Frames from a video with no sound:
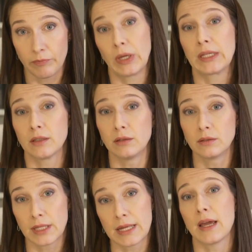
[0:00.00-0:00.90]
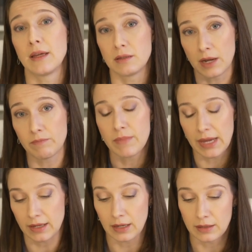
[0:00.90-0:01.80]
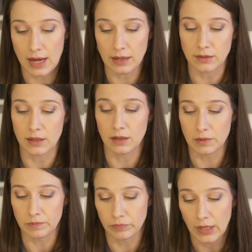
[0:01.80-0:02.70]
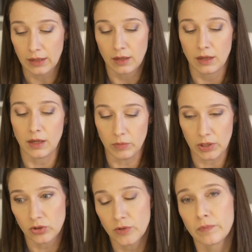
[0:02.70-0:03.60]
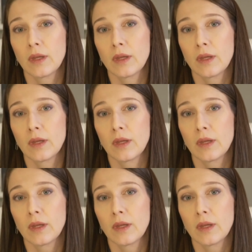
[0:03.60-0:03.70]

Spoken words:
pixels that end up making that image.